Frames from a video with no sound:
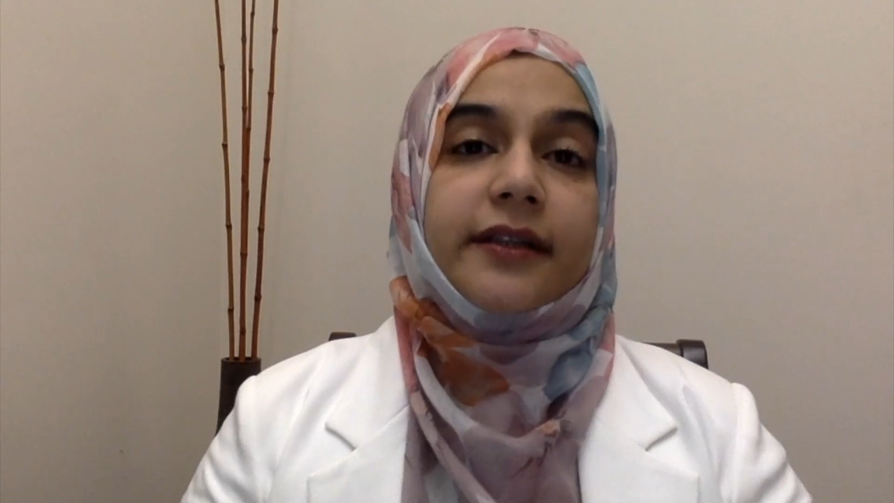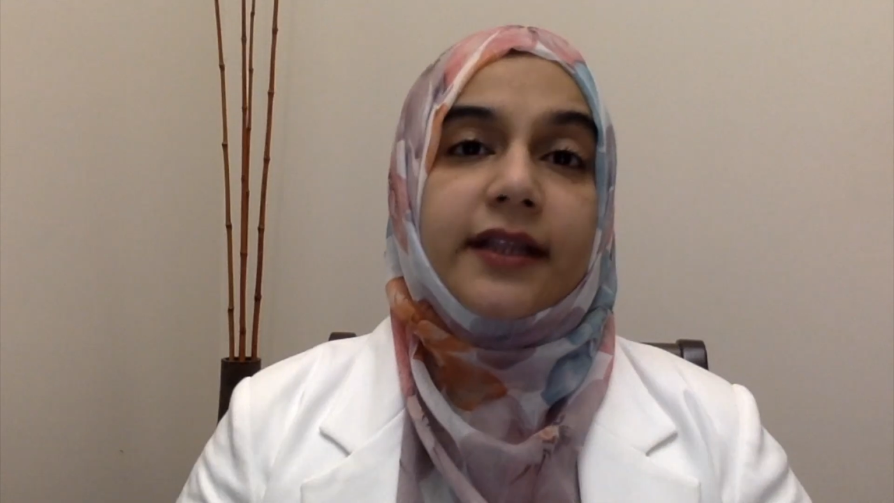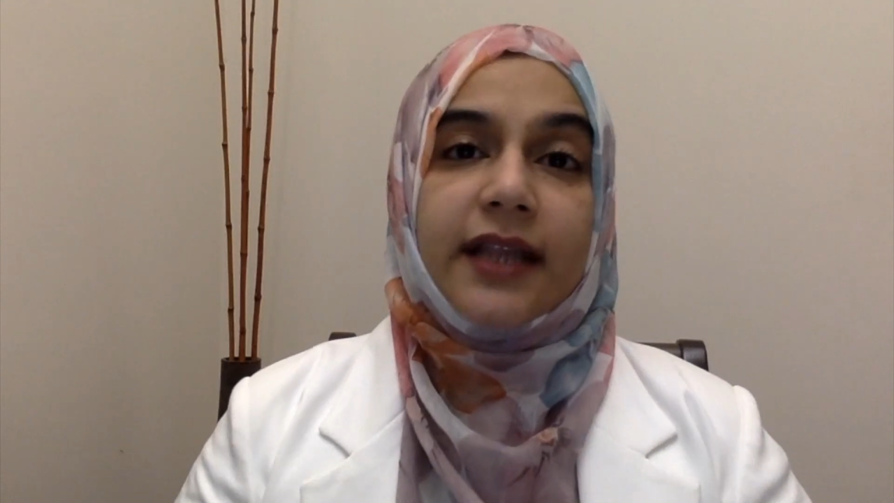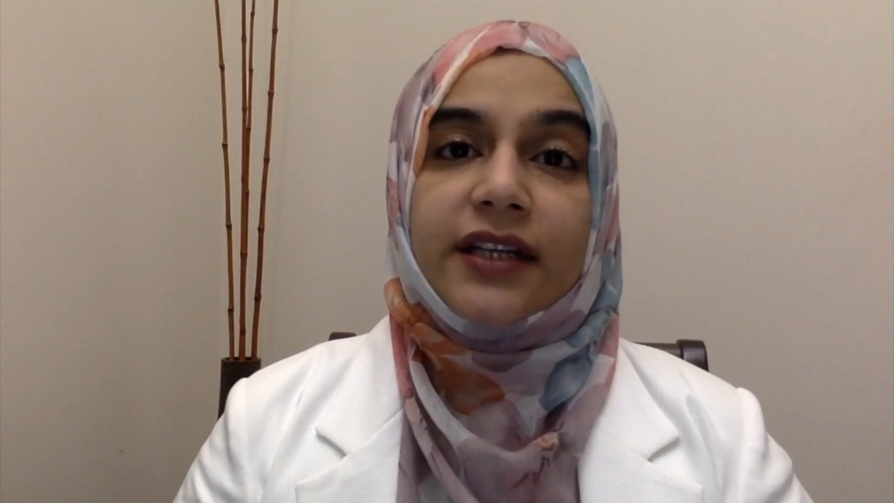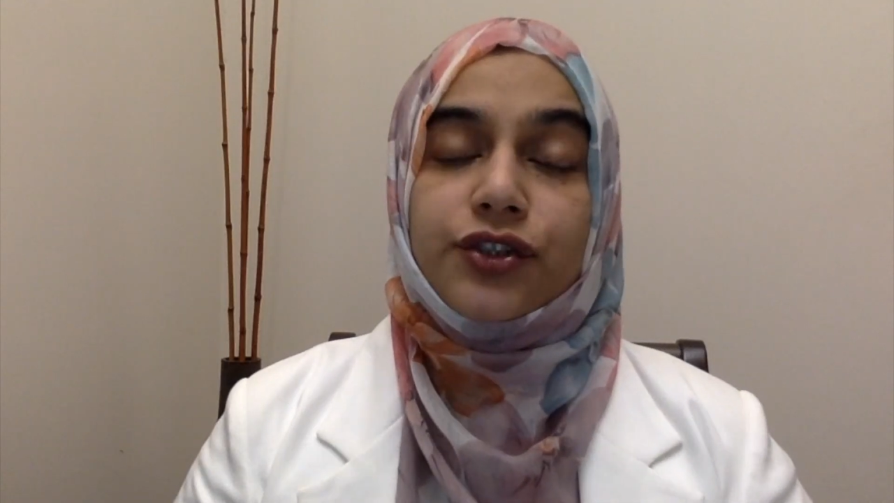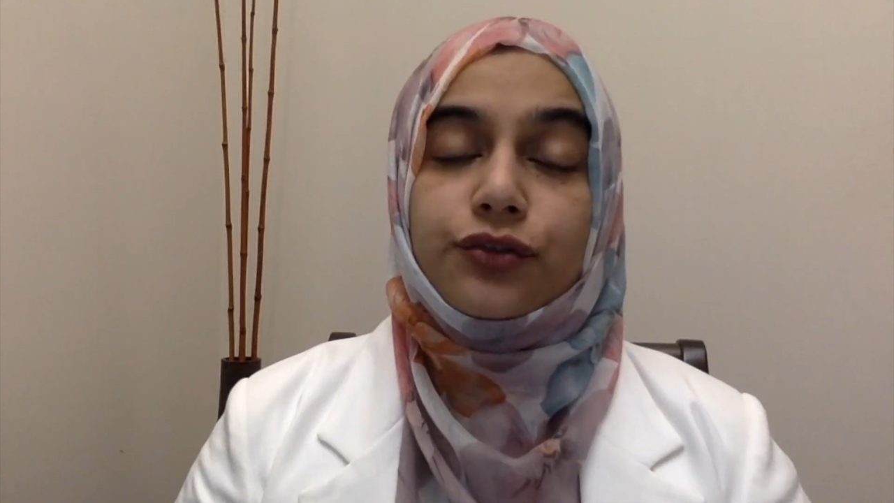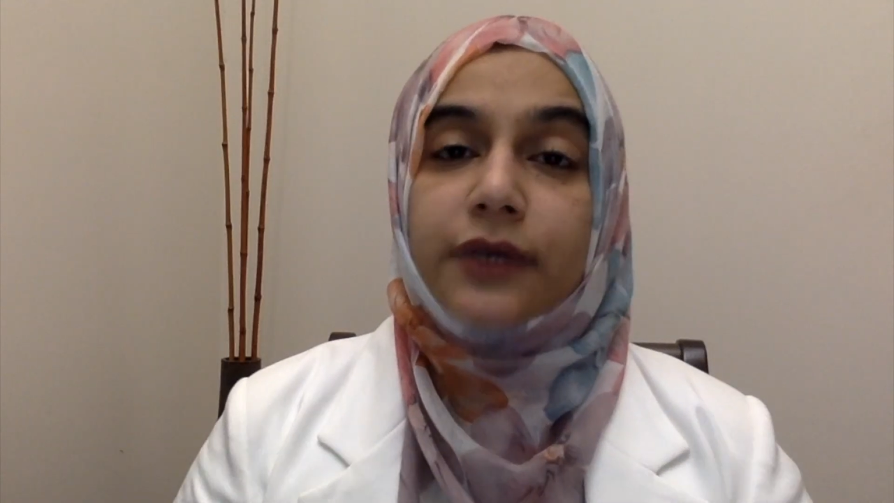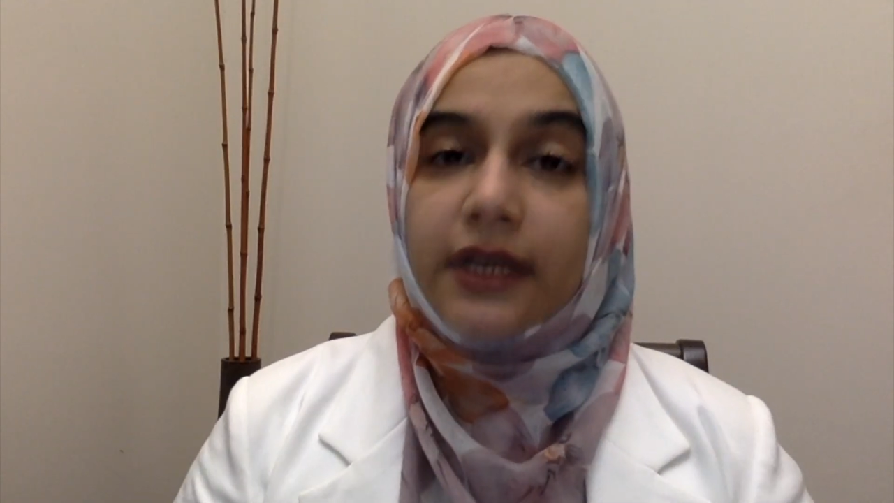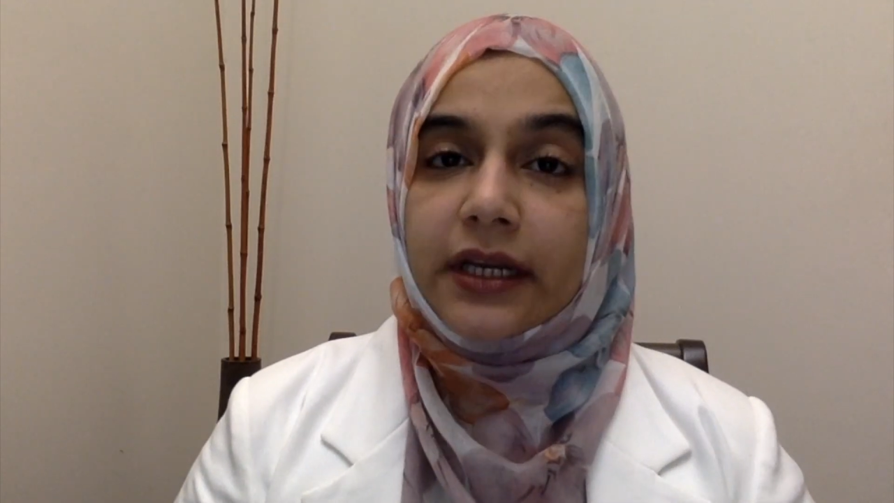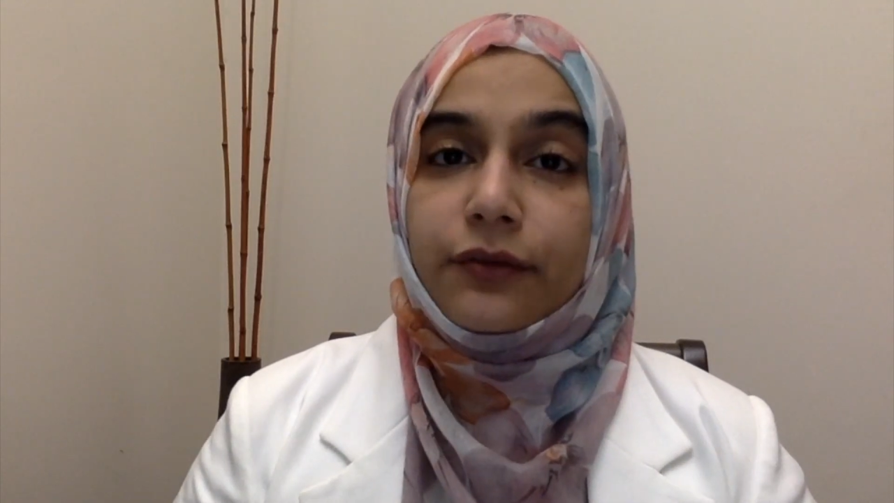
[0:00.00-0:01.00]
thing that is
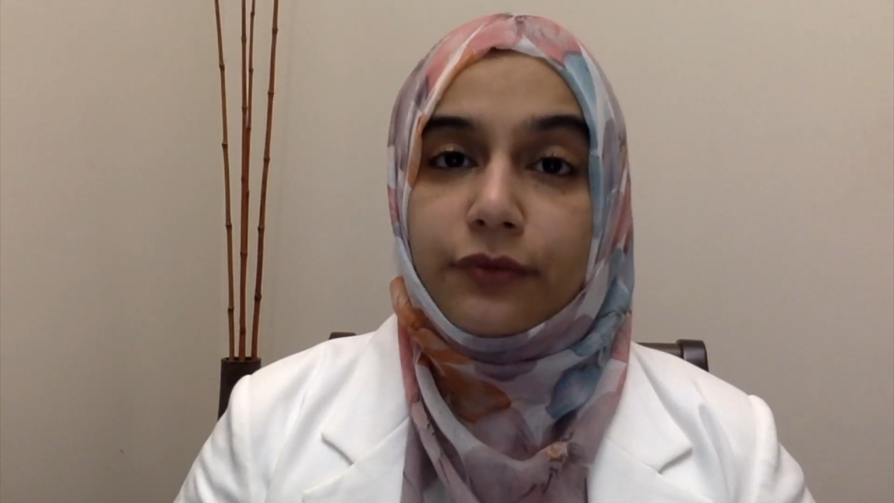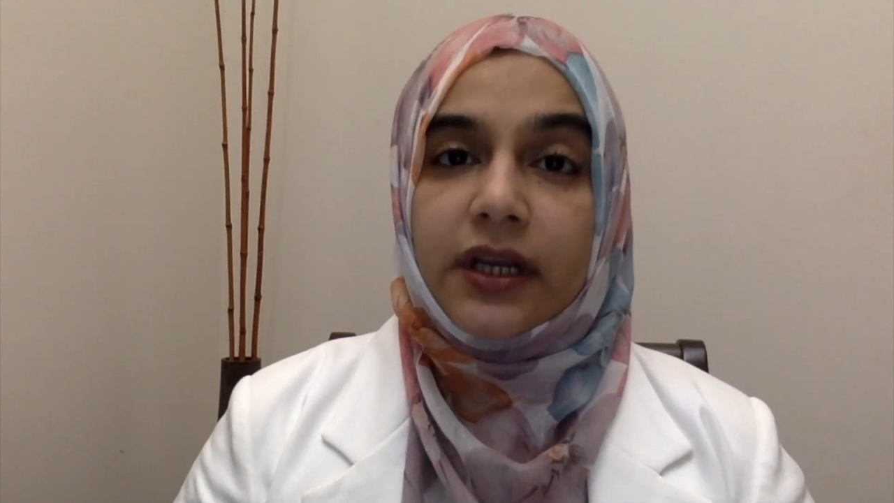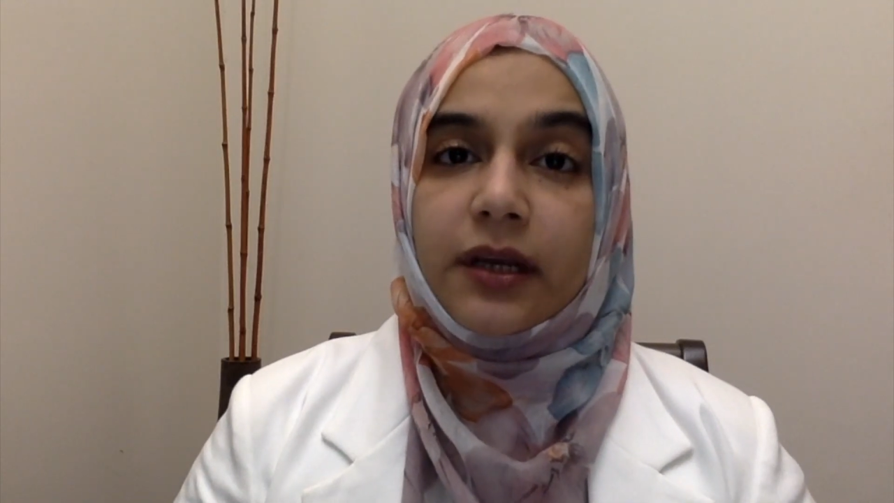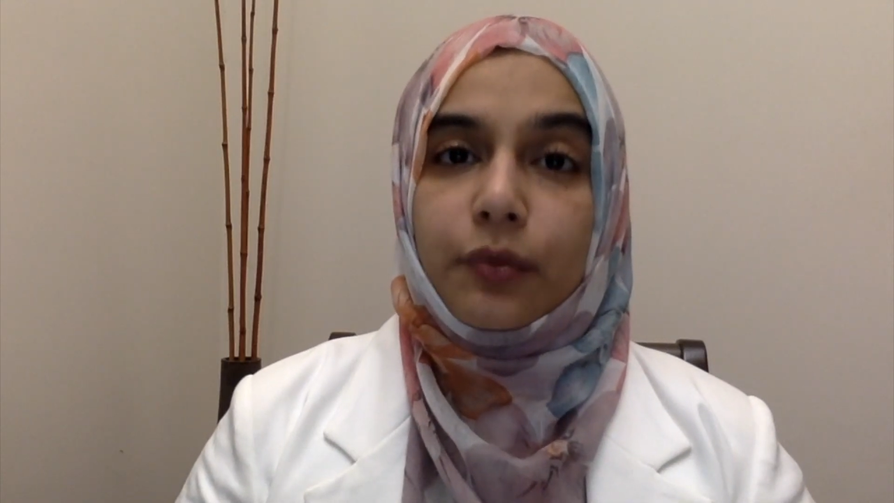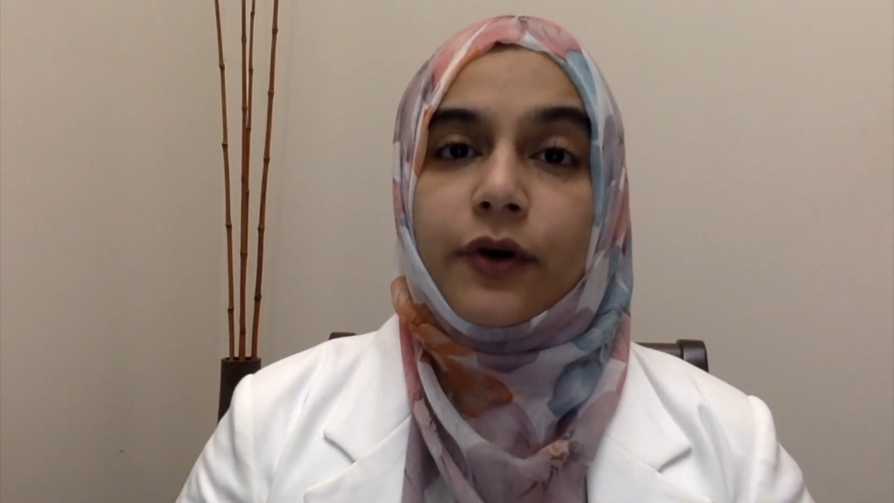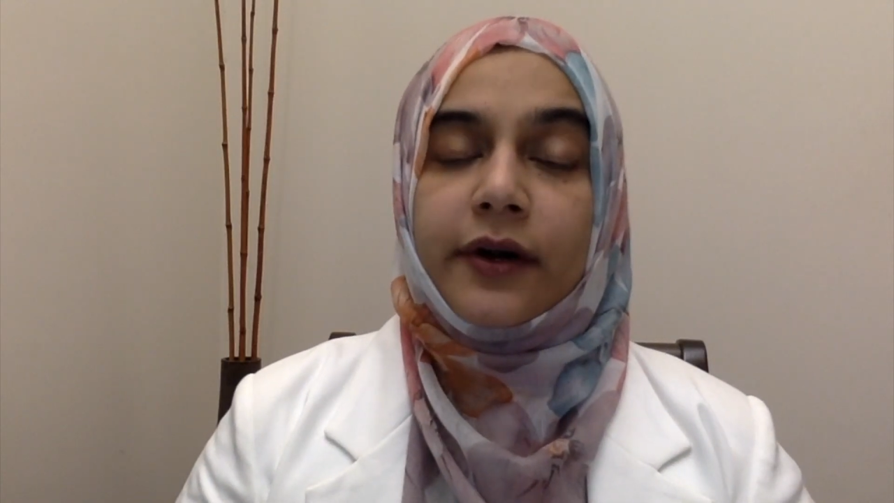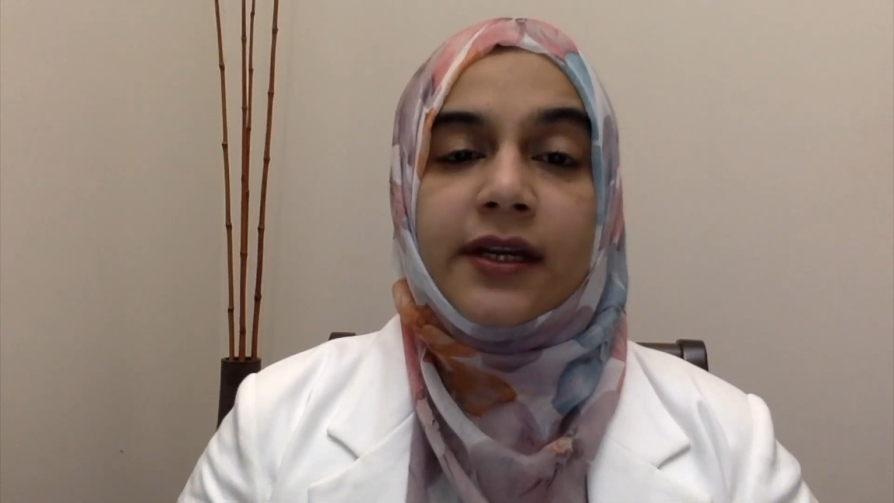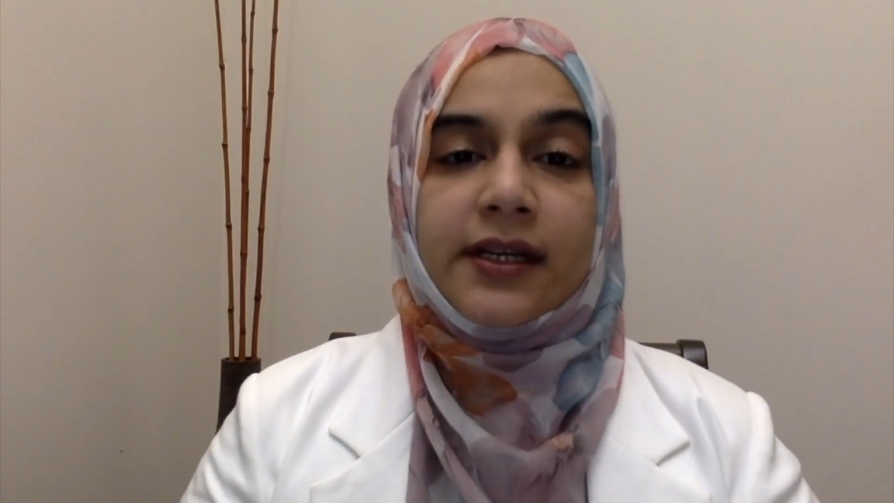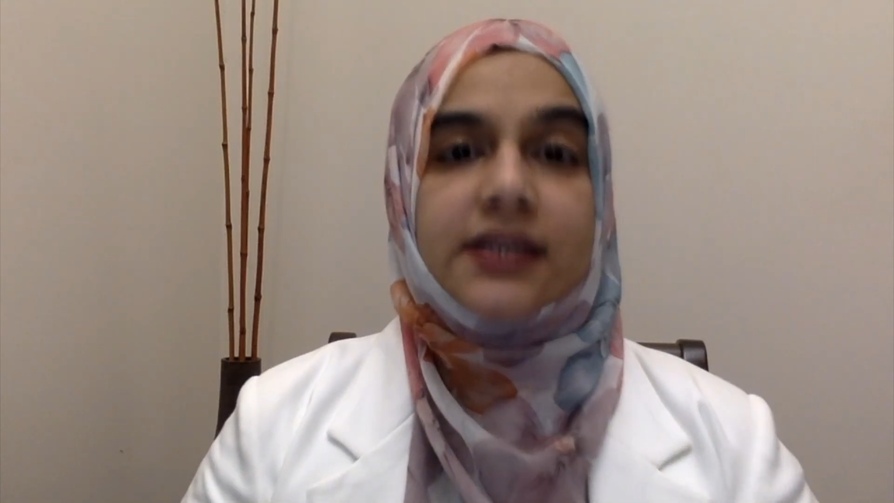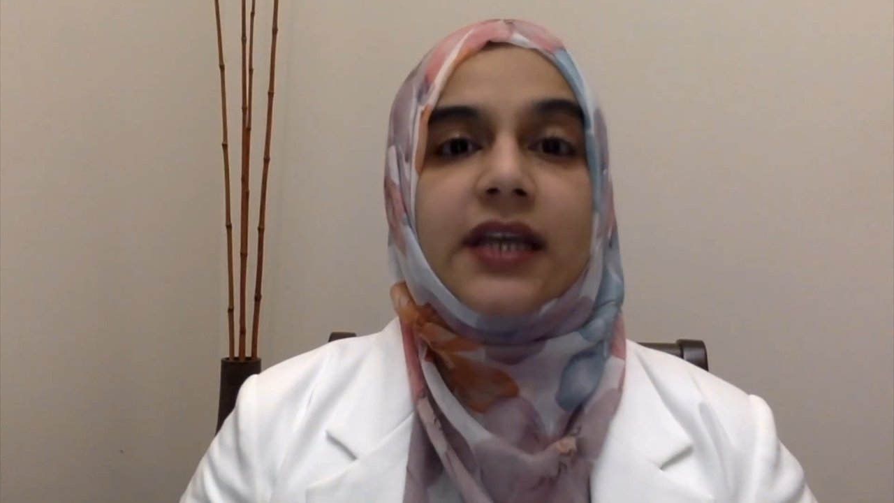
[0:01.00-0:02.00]
really, really
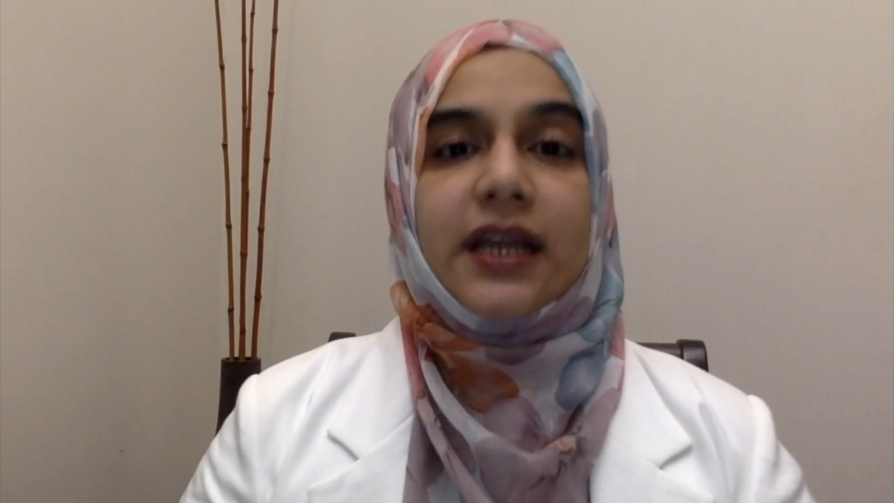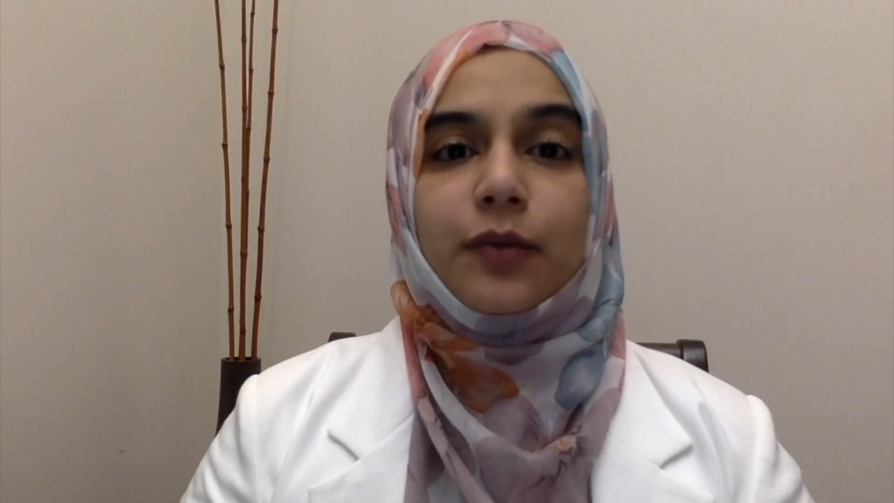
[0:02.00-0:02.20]
important is daily